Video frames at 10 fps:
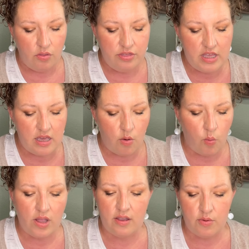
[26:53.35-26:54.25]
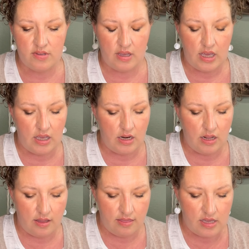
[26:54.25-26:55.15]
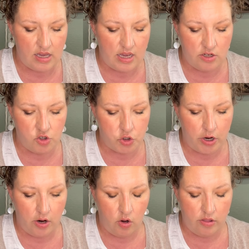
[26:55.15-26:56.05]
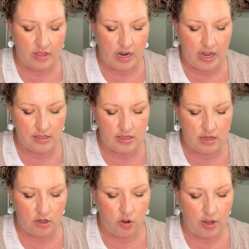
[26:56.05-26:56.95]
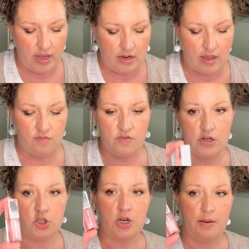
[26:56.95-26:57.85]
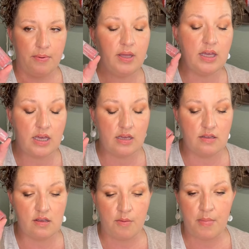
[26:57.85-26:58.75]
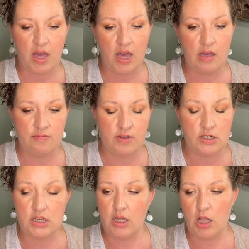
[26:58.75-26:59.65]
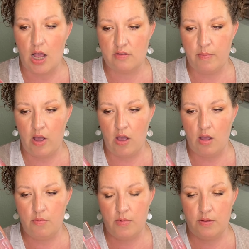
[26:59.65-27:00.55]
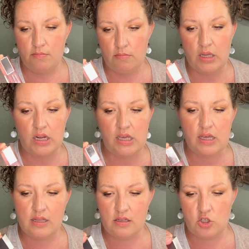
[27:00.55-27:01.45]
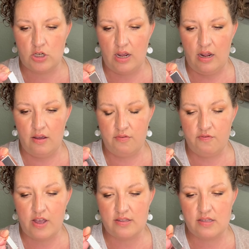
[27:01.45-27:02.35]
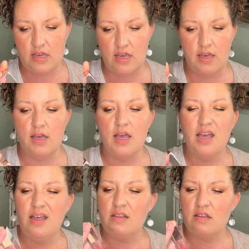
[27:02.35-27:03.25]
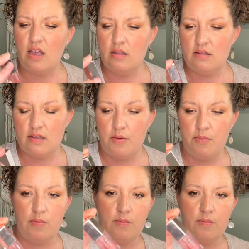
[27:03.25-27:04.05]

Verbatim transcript: the one that was in the intro that I did go ahead and finish up is my Fenty Gloss Bomb Mini in the shade Fussy. It's some